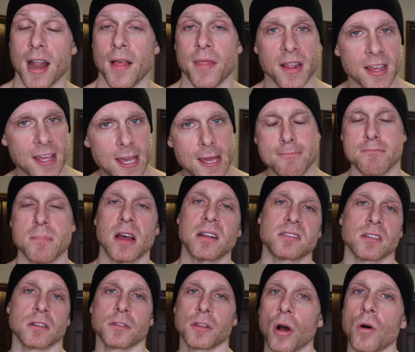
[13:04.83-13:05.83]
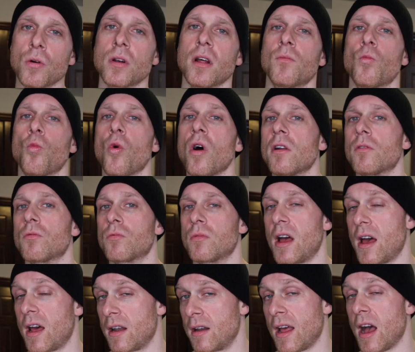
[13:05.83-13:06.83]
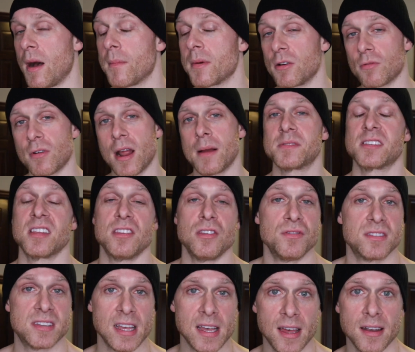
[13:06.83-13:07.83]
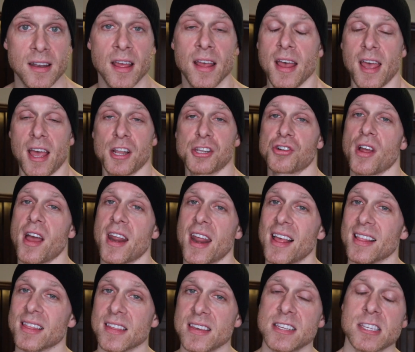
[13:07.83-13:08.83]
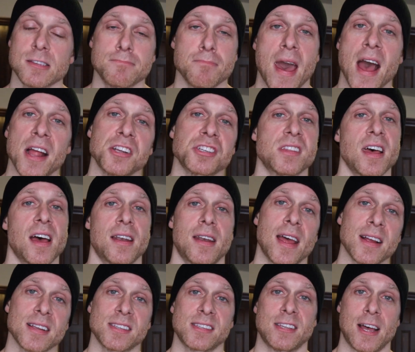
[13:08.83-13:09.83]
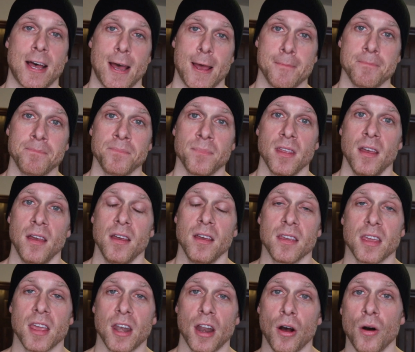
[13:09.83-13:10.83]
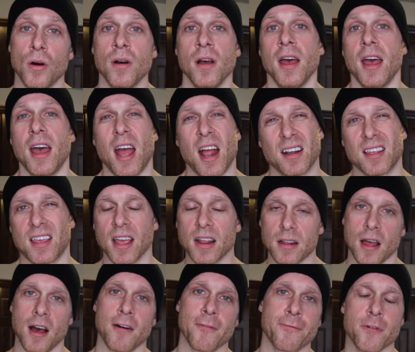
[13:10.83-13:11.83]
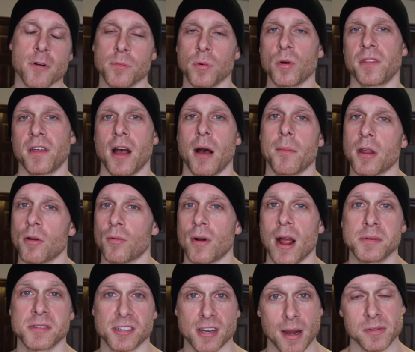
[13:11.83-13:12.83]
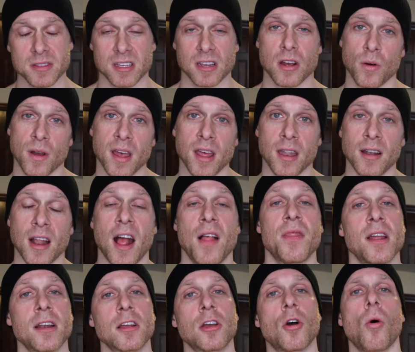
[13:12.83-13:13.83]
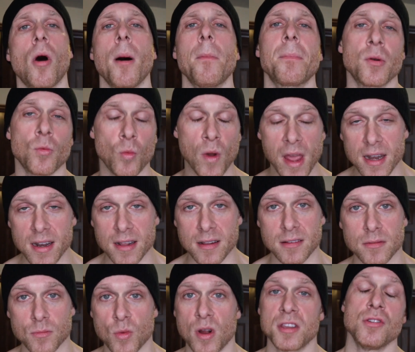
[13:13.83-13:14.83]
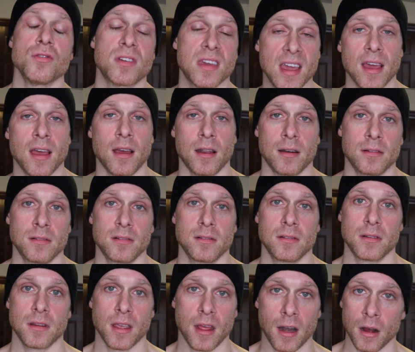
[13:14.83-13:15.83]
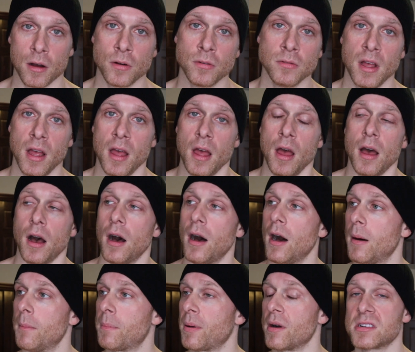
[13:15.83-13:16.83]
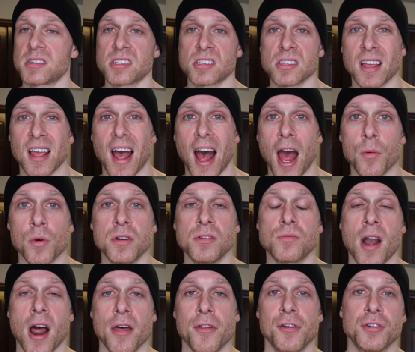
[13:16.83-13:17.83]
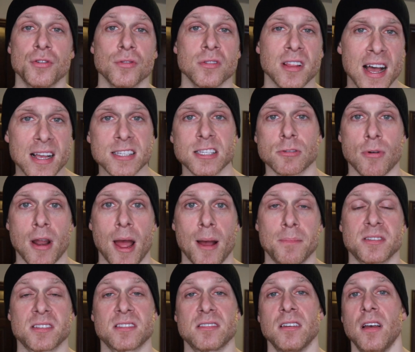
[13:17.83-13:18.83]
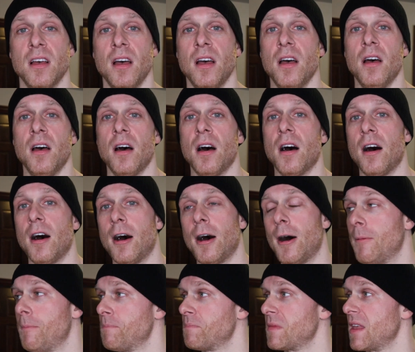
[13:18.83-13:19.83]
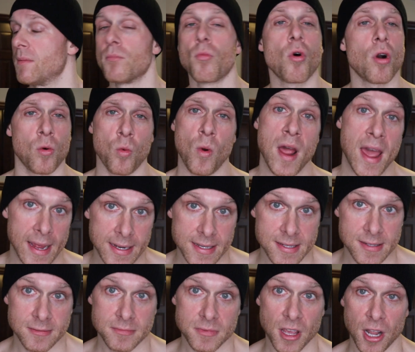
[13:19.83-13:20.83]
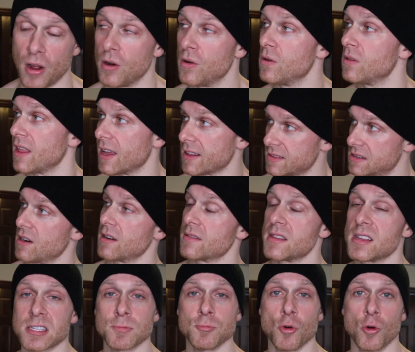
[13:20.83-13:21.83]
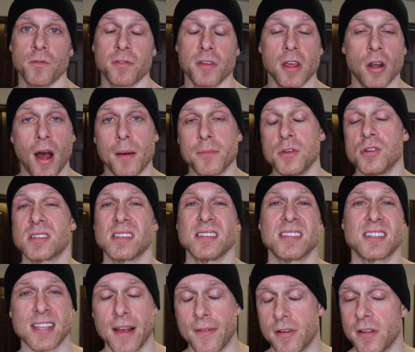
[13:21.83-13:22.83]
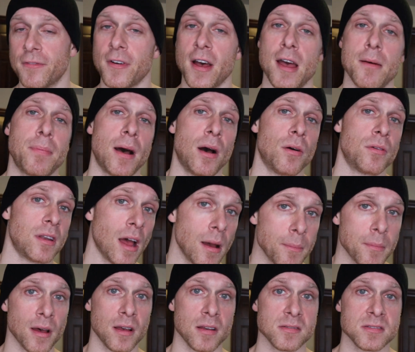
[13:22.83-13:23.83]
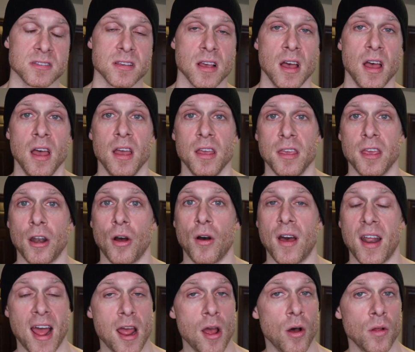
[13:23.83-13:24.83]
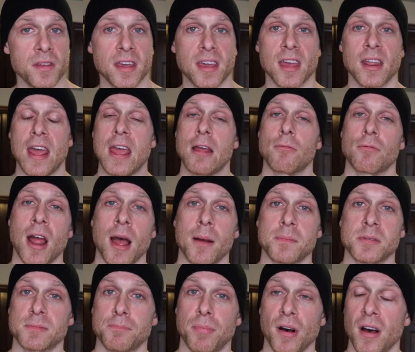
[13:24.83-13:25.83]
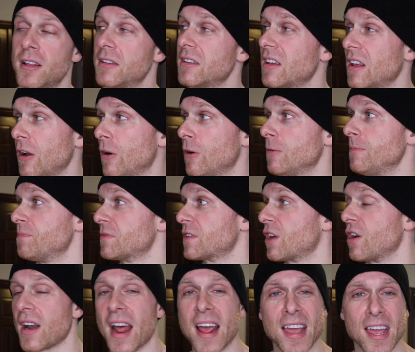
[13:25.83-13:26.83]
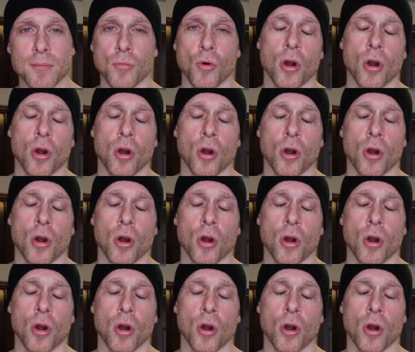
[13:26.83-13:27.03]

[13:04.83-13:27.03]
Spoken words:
and then keep mental note on how many reps that you did, and try to at least match that next time, you know, and get comfortable with how many reps you're able to go in, and then go up in weight when you can, you know. Personally, I would rather do less reps and more weight, you know, like during this move. You know, I'm using 75 pound dumbbells, you know, and I only get 8 reps, but you know, could I get